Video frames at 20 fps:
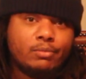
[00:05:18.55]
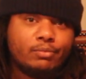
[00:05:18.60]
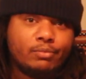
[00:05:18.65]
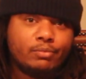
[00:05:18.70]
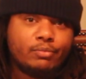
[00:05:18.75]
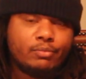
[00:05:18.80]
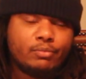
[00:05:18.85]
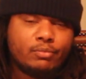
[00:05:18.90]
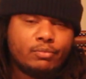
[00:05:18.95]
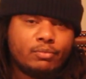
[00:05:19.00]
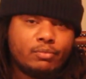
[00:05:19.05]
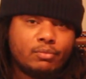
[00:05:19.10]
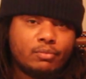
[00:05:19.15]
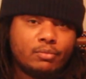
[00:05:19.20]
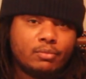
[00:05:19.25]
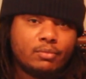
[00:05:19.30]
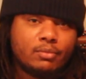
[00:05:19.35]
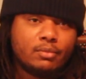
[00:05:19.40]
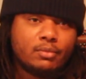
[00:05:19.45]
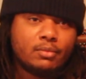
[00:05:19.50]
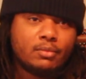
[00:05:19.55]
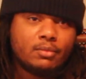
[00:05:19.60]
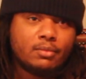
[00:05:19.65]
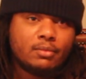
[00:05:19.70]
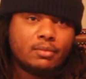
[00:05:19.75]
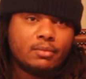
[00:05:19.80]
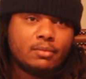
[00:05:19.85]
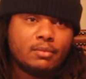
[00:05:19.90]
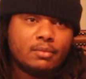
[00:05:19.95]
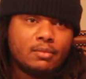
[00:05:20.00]

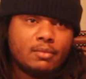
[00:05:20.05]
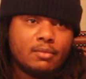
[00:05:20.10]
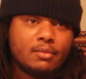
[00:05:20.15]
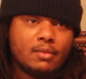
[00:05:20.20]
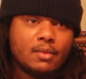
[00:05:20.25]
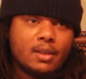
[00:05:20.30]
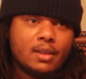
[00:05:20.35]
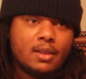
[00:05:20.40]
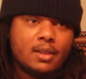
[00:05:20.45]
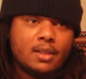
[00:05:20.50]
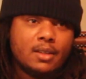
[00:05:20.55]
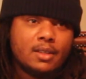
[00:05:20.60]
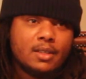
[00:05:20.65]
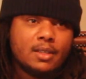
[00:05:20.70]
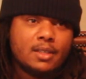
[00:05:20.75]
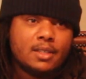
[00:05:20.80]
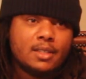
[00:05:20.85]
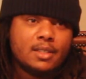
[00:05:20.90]
[no speech]